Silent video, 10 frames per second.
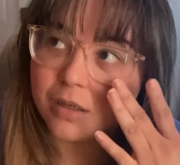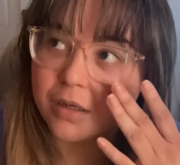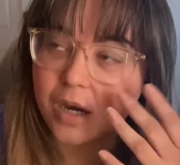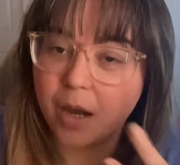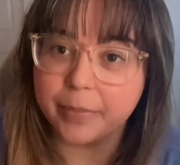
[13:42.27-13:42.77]

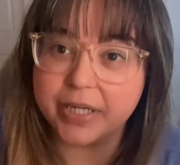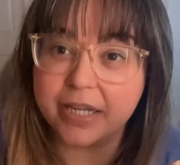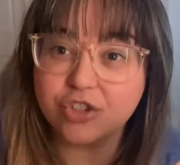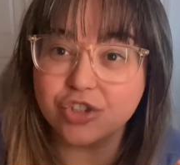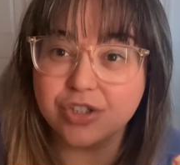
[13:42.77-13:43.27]

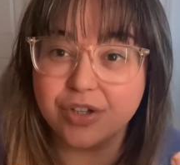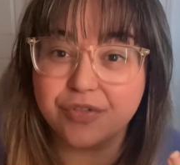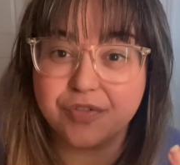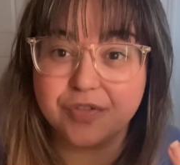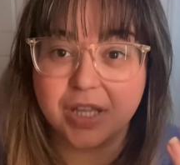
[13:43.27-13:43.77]
combination of
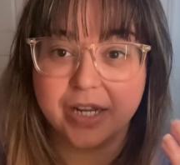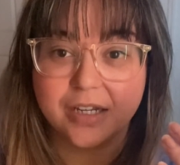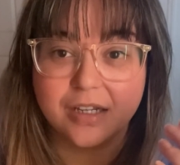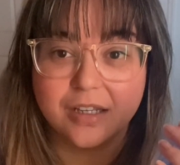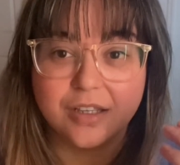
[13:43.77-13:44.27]

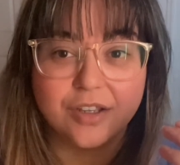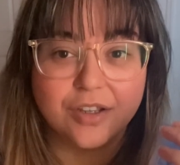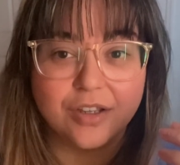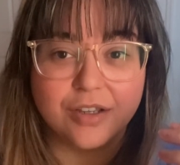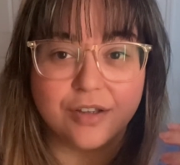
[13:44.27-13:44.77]
like
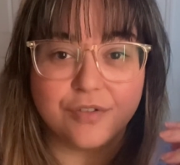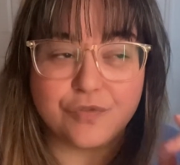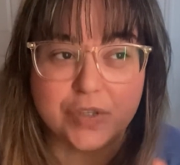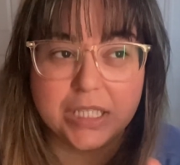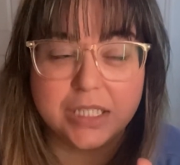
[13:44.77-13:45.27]

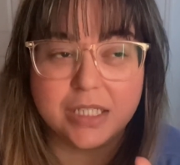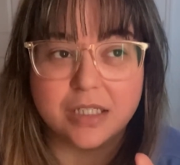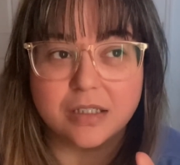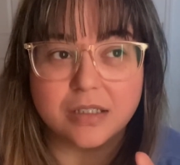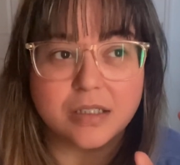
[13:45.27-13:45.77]

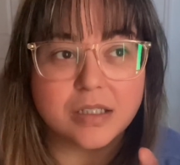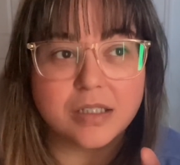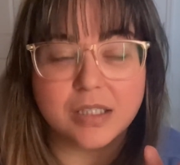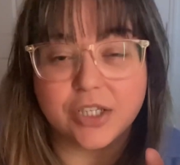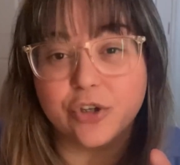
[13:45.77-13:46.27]
feeling
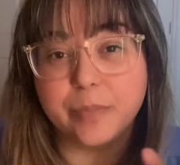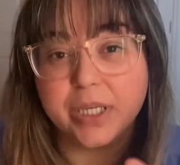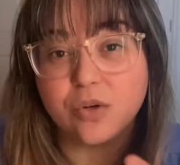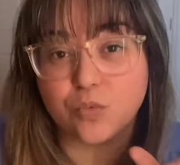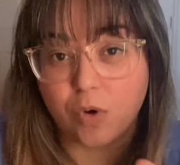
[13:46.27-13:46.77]
like you're
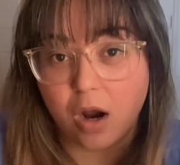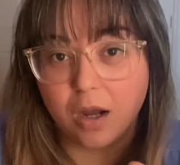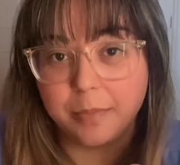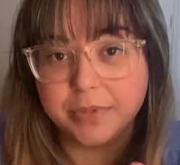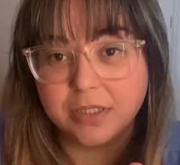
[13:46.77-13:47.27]
being
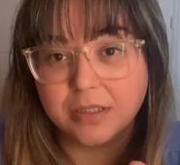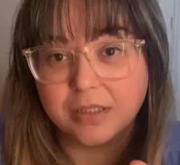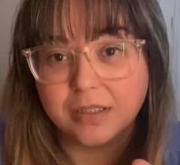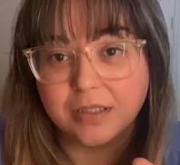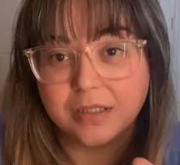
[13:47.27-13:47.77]
robbed
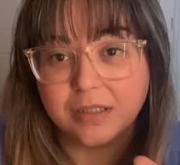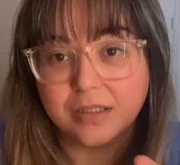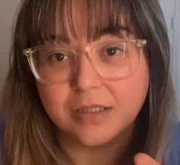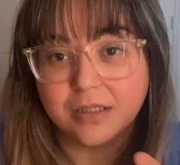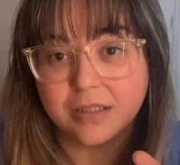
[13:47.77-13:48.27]

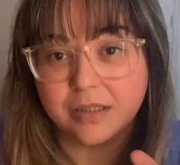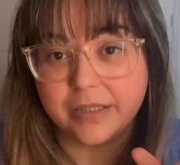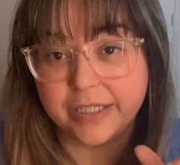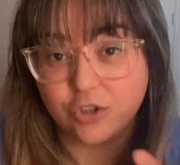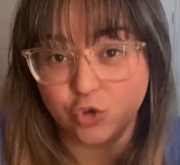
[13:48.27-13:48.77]

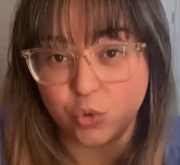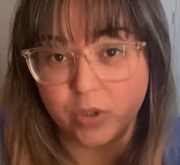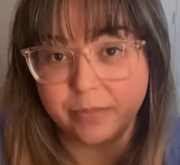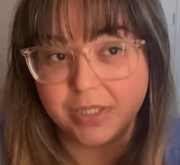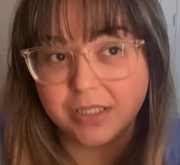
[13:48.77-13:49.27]
the
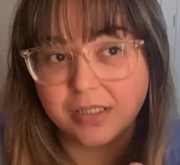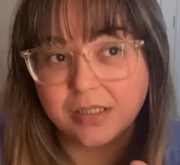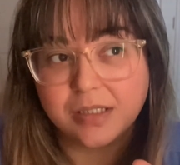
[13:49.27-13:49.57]
enjoyment,